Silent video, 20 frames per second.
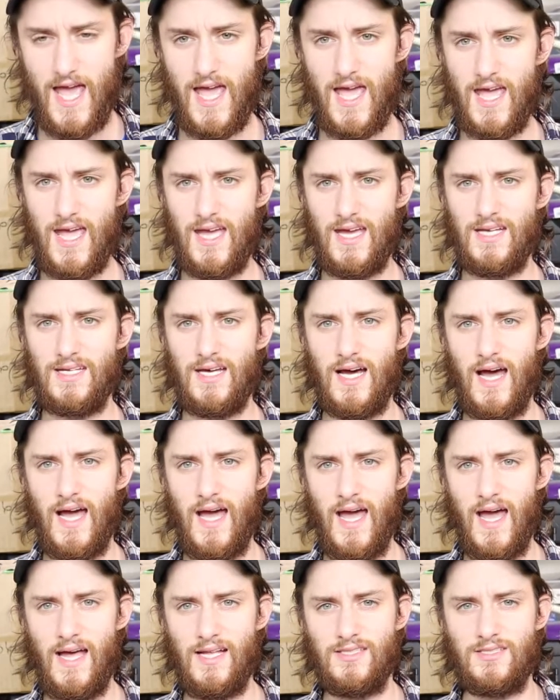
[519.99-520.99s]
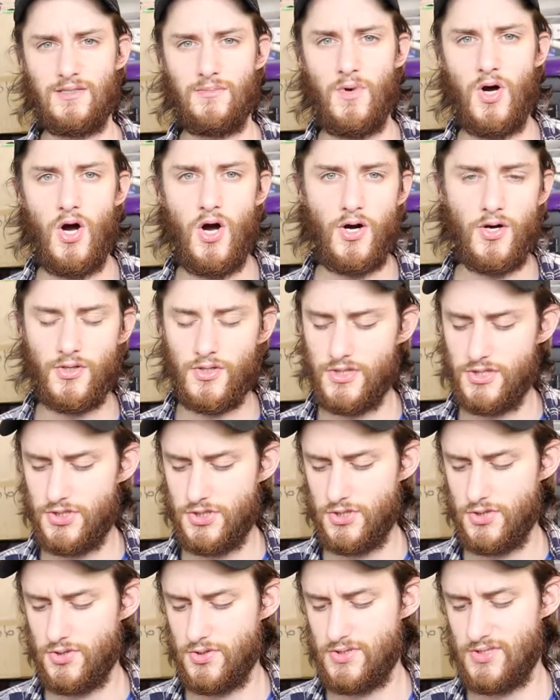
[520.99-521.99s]
and I had some Harley
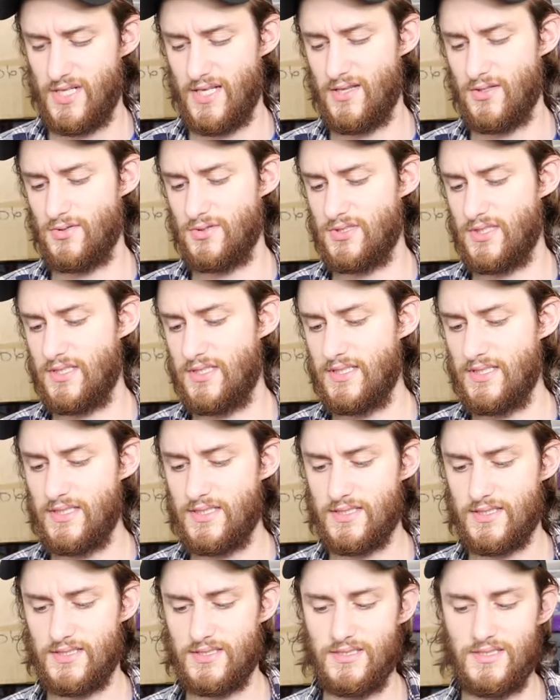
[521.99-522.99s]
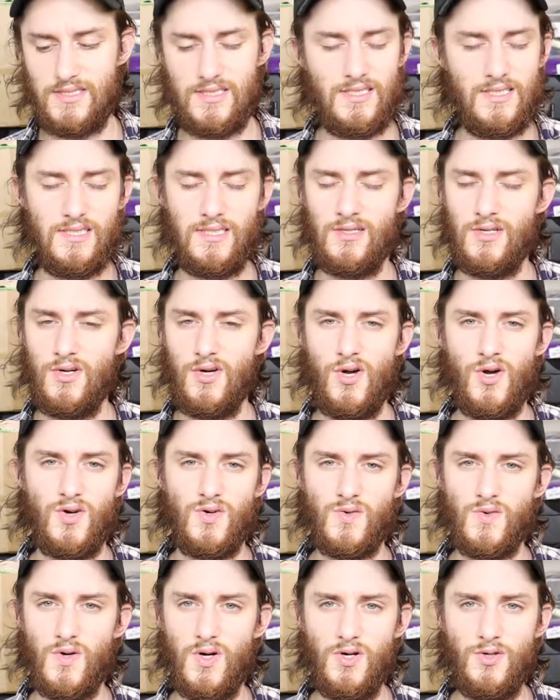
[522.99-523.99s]
shoes and those Adidas D
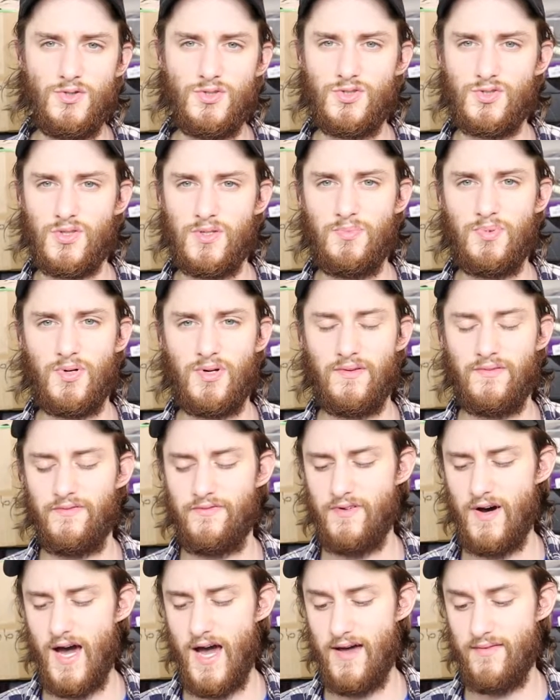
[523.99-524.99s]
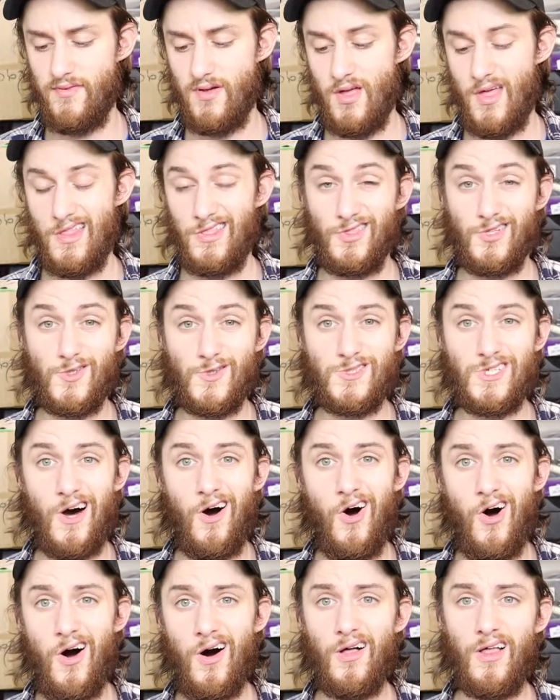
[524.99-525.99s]
Rose 3.5. Those
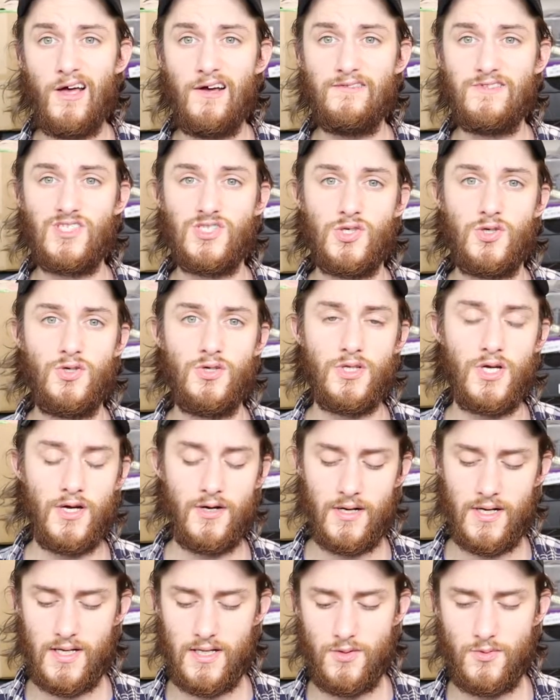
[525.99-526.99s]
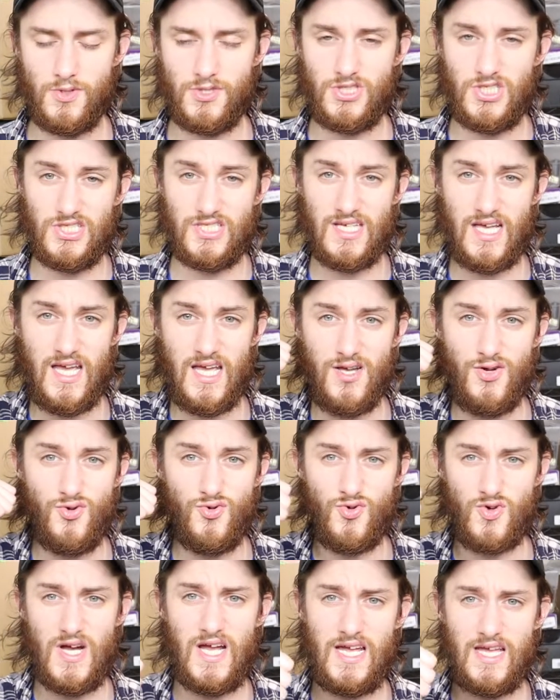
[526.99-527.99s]
all have sold already, which is a
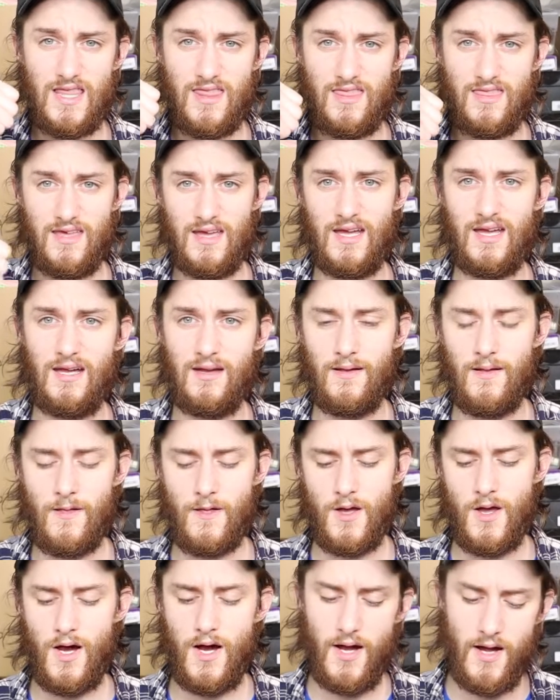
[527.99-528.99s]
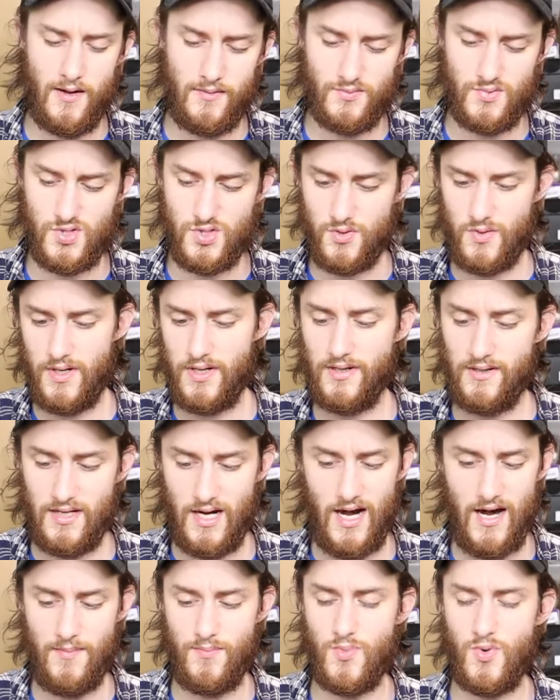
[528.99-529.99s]
great thing. So I
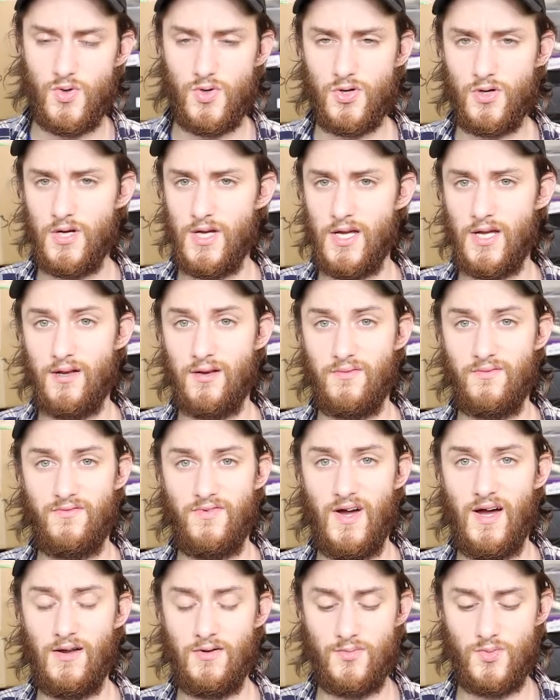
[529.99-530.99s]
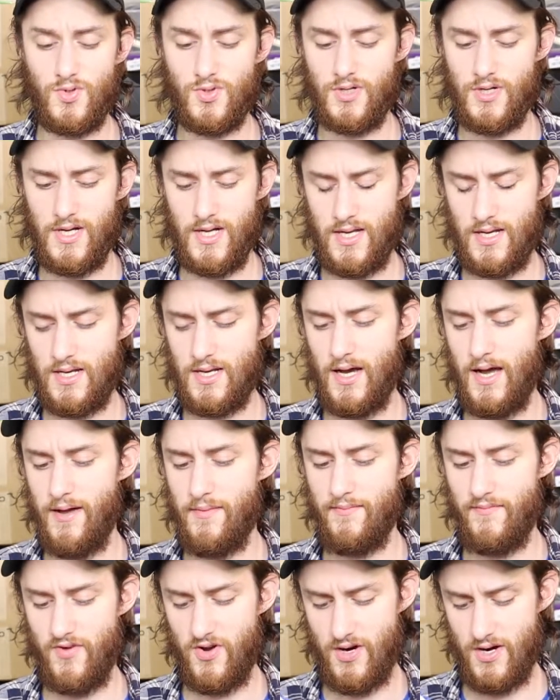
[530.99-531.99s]
got more and found more, and
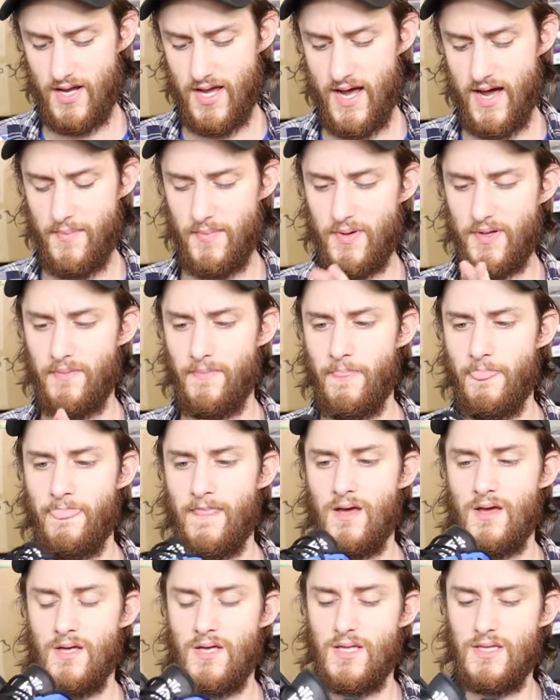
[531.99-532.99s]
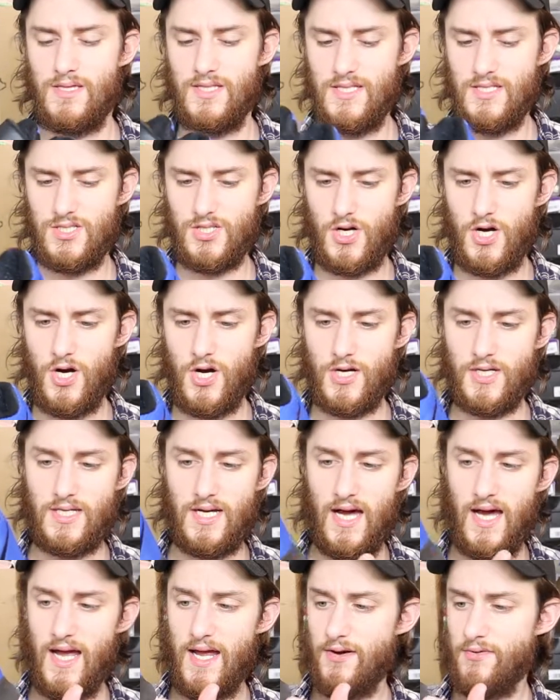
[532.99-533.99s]
I'm very happy. These are
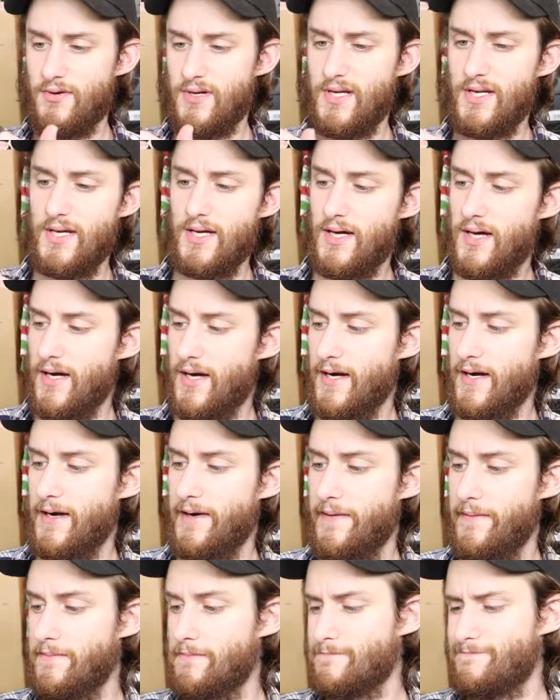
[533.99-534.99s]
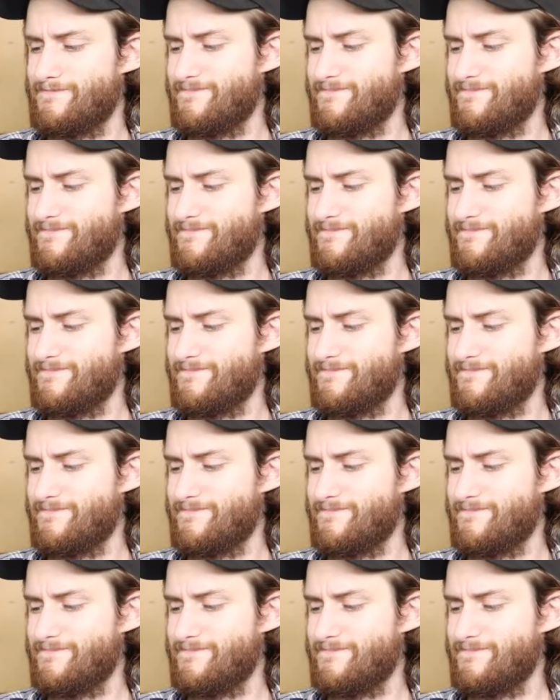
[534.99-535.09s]
Kyrie, I